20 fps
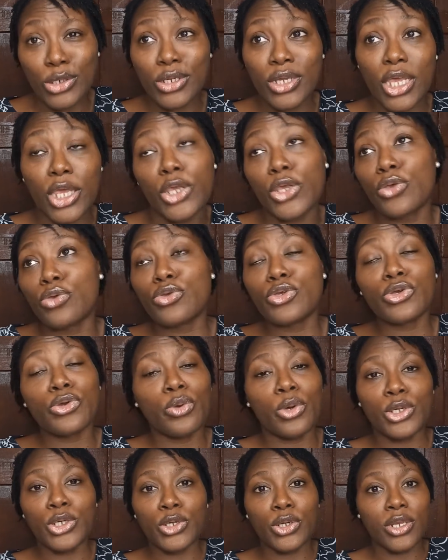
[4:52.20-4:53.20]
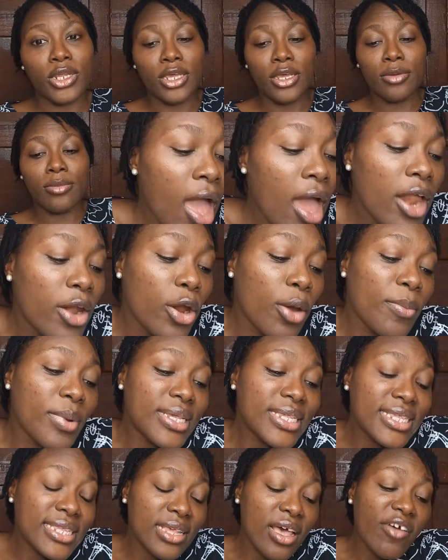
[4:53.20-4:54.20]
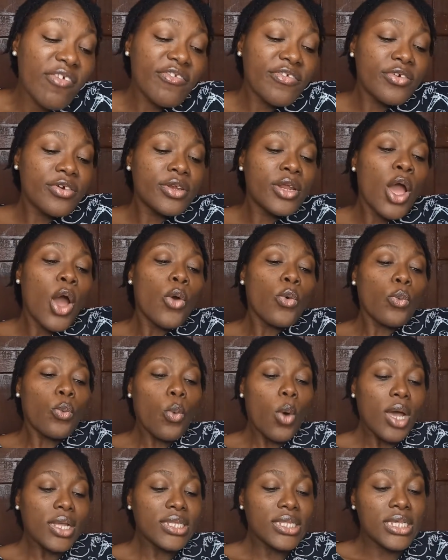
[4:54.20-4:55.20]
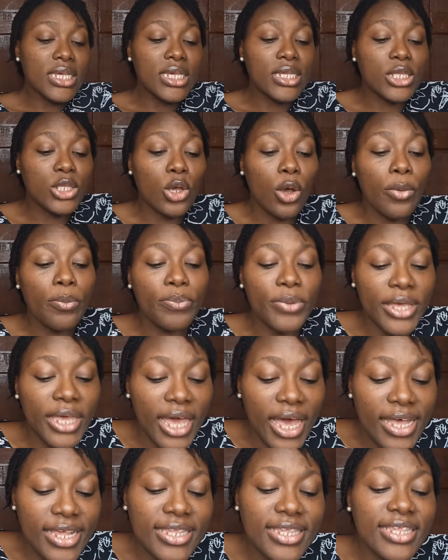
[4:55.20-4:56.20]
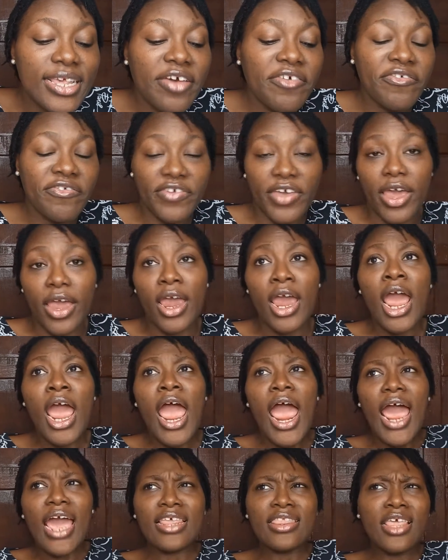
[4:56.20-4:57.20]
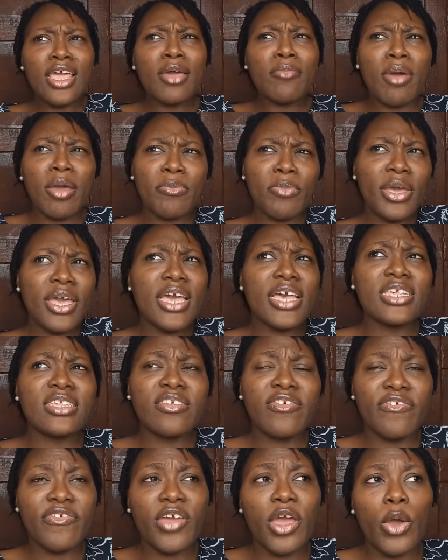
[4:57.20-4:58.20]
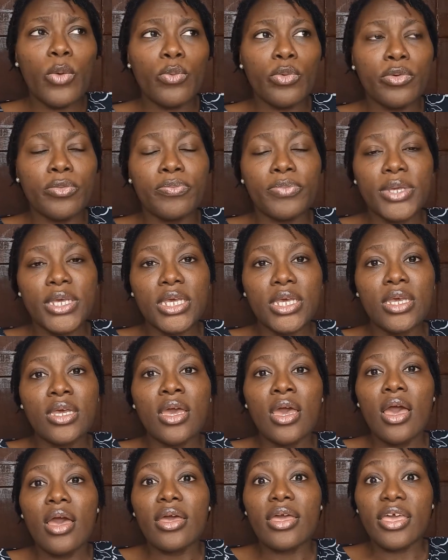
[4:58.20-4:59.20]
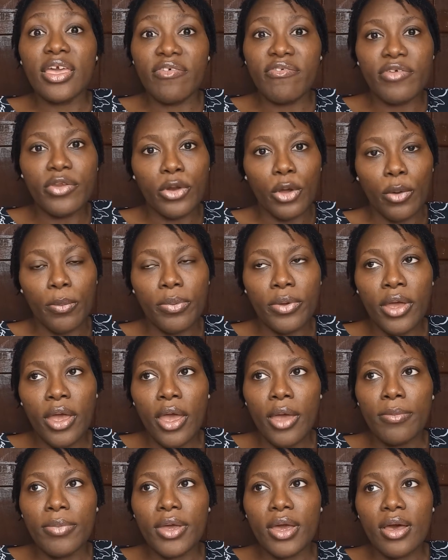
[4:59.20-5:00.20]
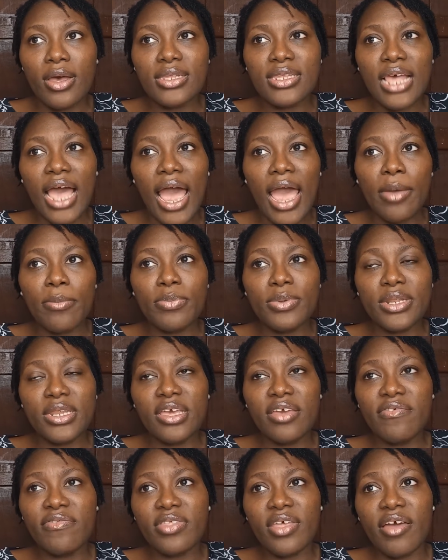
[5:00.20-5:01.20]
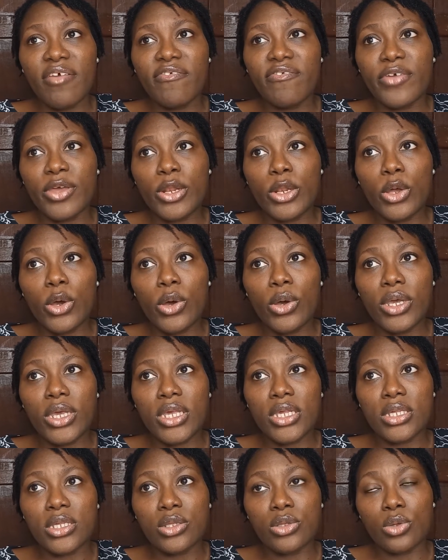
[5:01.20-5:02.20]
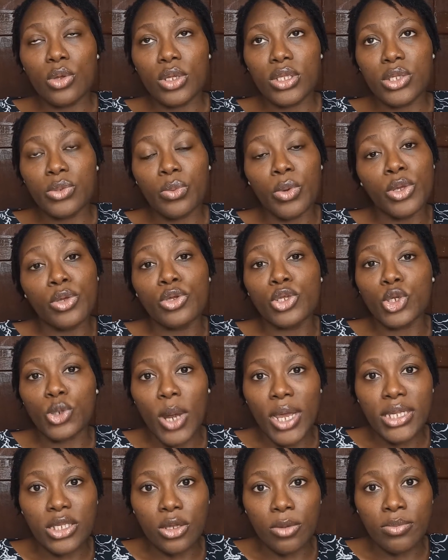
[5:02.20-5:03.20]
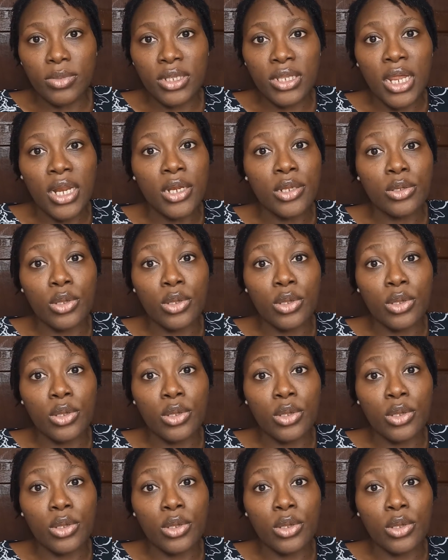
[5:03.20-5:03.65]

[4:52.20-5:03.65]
huge crush on him. Number 7, what is your biggest fear. I think my biggest fear would be giving up, because I believe that failure is not when you try something and it